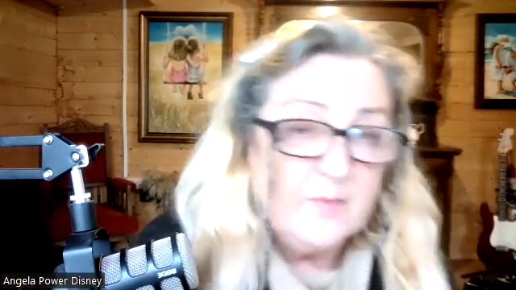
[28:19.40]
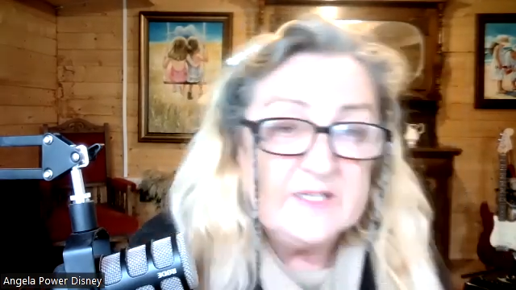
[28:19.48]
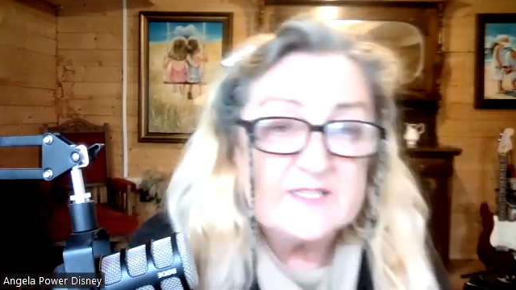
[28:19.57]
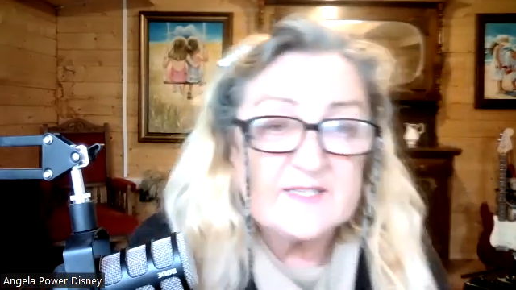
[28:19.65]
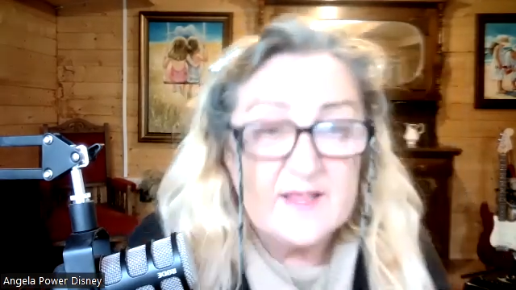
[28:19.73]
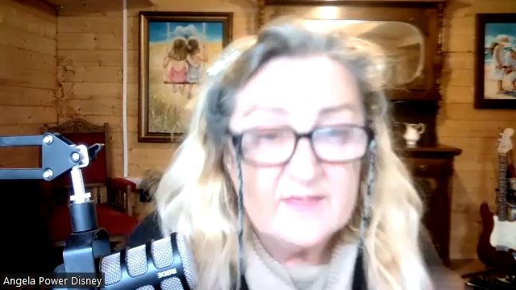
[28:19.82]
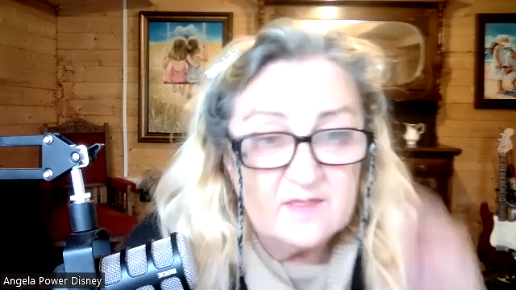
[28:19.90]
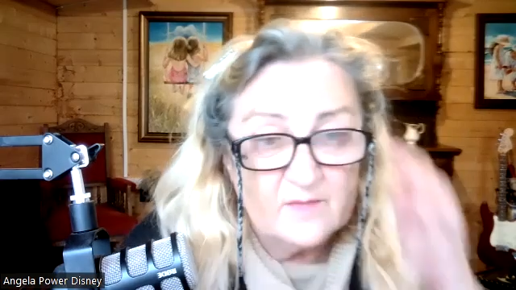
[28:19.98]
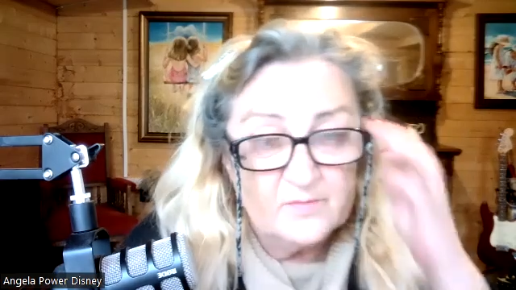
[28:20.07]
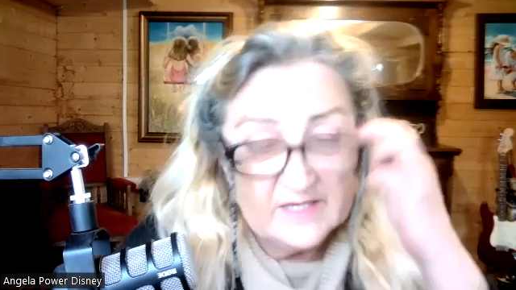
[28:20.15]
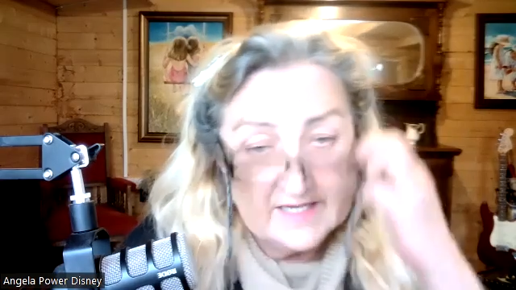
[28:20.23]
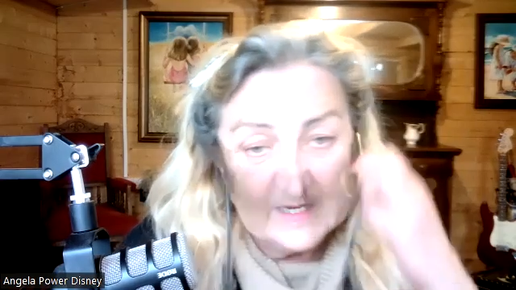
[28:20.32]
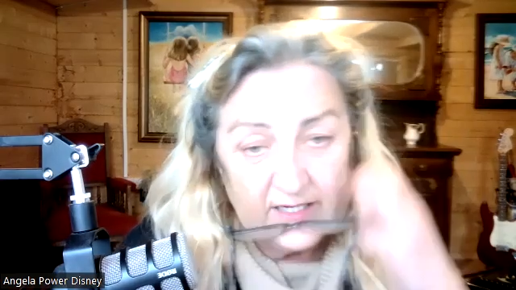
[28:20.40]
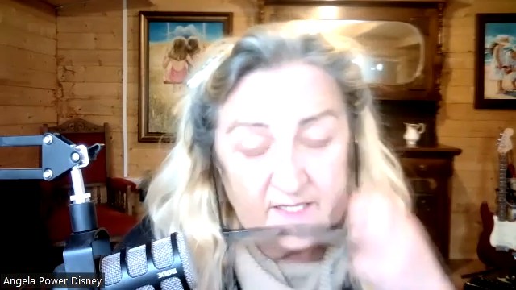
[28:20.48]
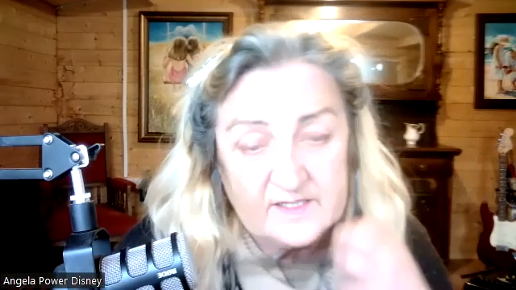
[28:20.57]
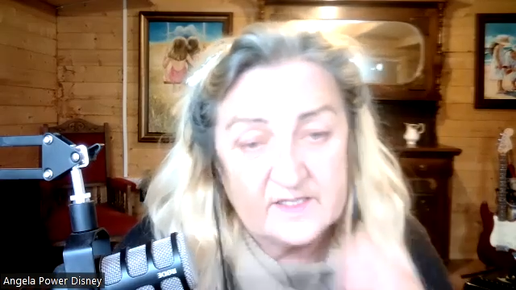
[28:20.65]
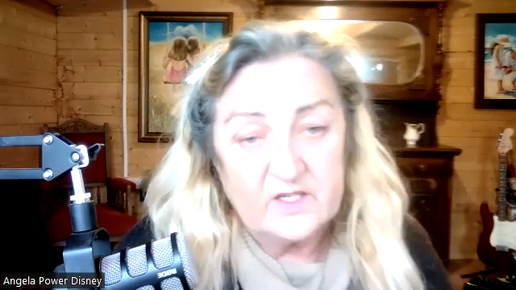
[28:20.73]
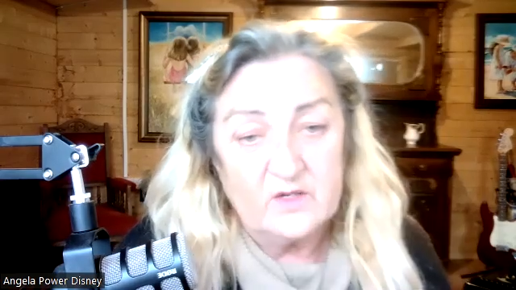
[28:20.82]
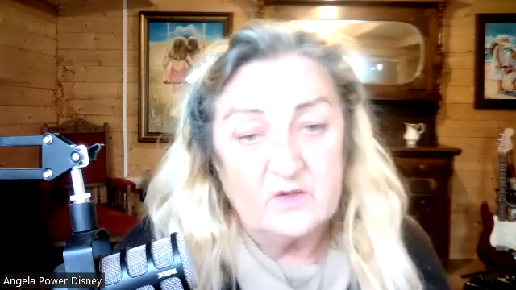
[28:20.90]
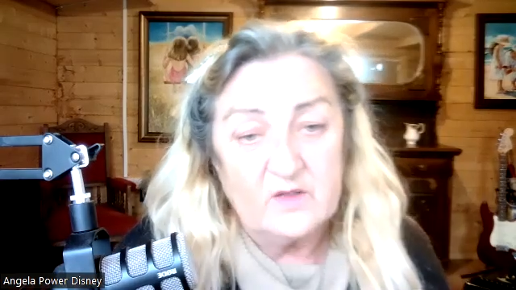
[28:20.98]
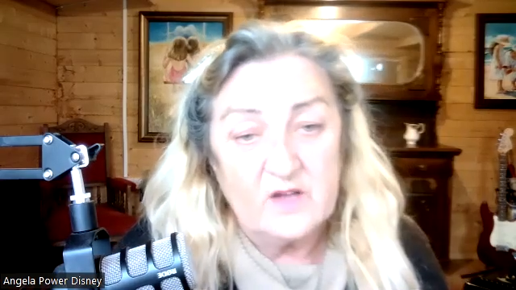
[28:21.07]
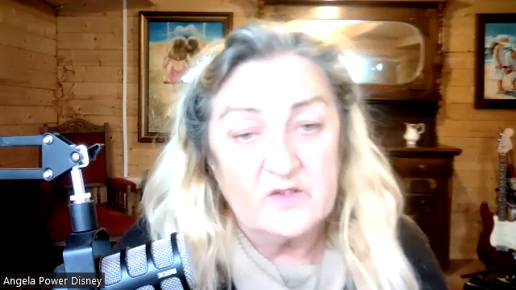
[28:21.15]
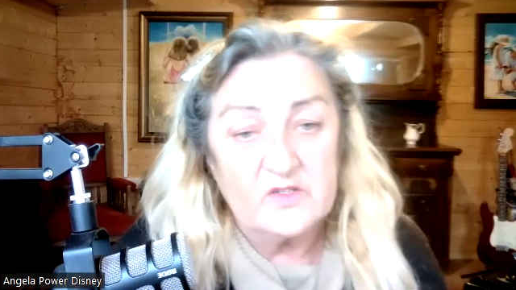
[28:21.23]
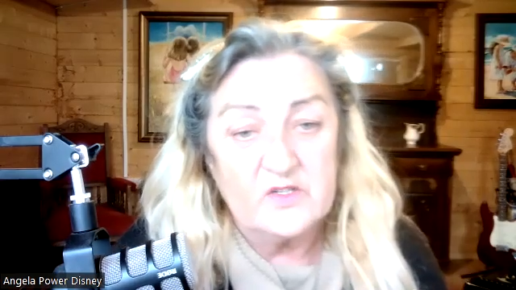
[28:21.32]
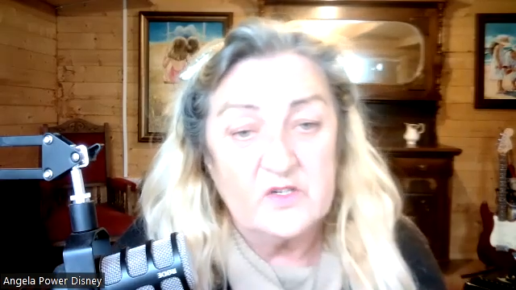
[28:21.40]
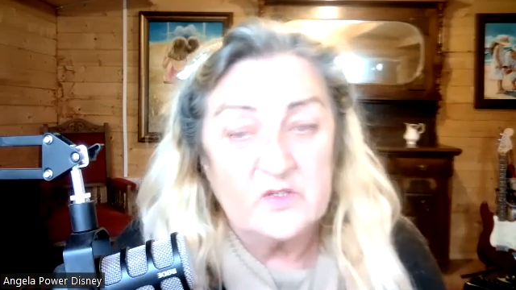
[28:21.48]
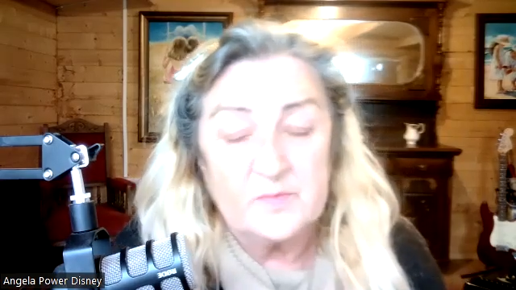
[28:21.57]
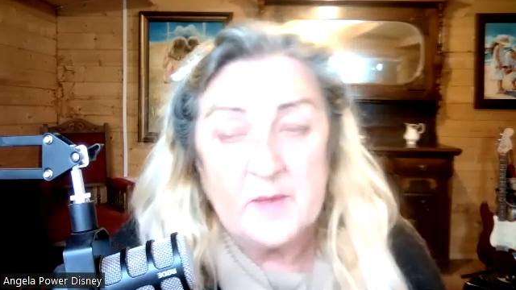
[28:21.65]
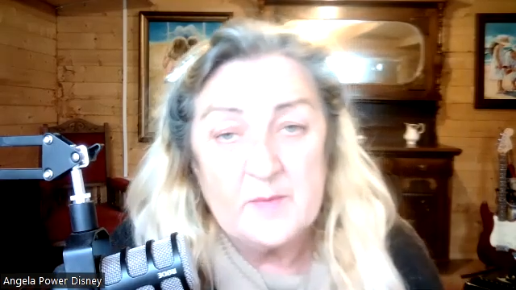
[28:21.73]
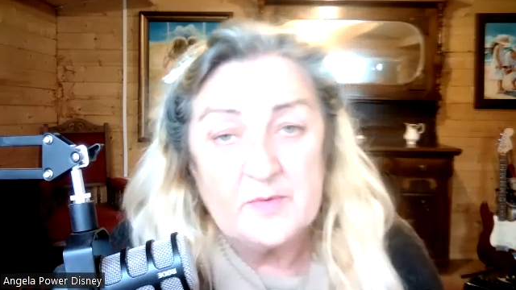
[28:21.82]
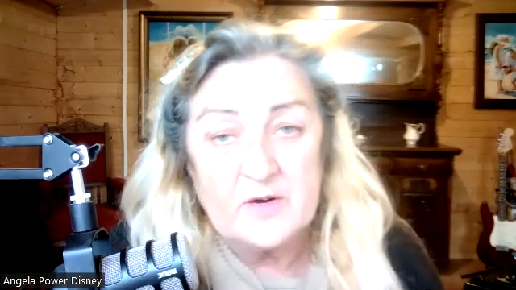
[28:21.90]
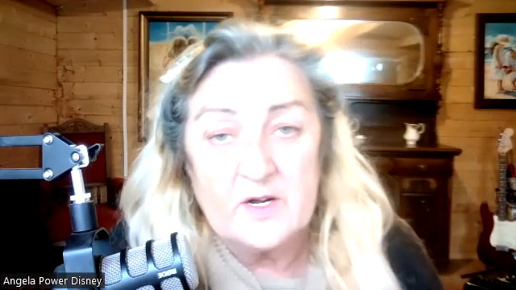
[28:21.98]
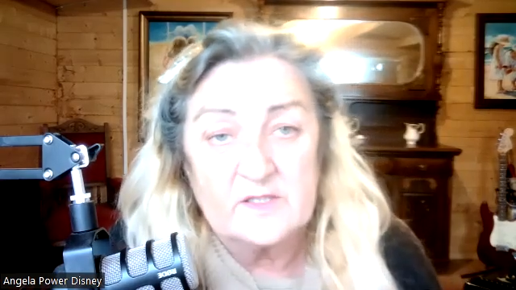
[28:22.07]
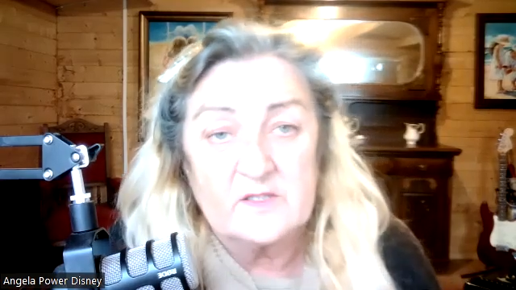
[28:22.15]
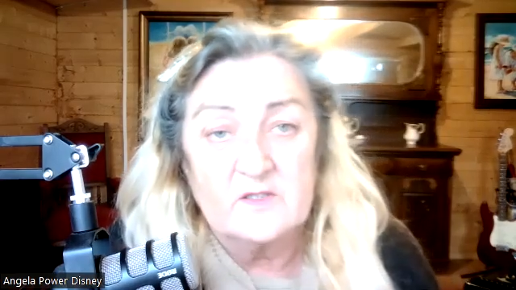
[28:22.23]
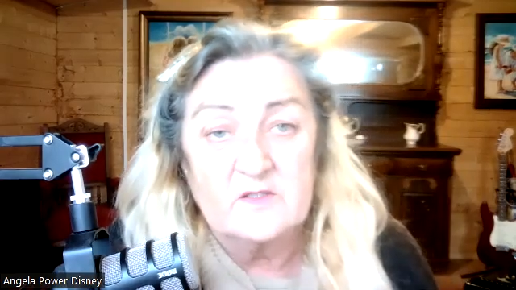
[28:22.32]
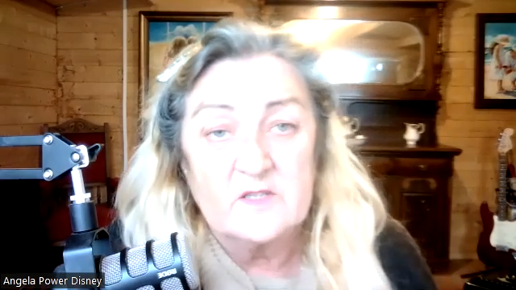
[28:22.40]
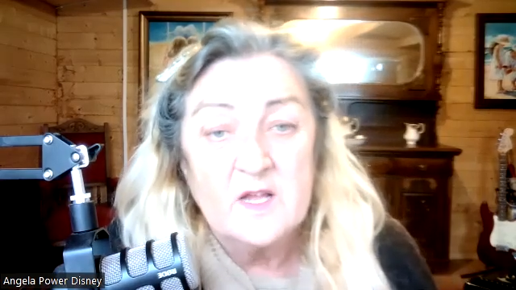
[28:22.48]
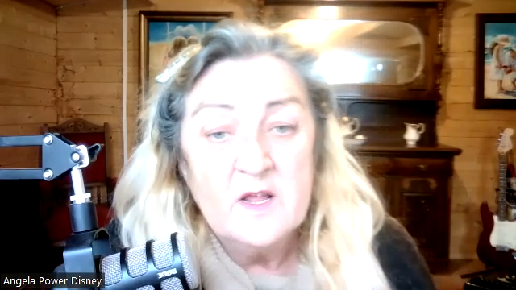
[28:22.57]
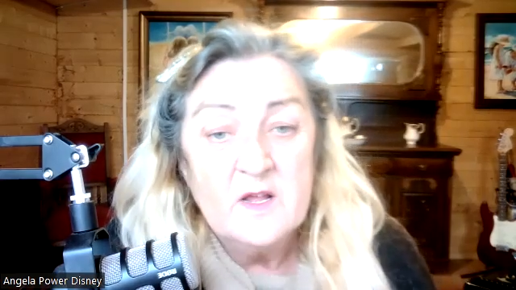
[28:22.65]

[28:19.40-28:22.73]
And we sent them links to those newspaper articles.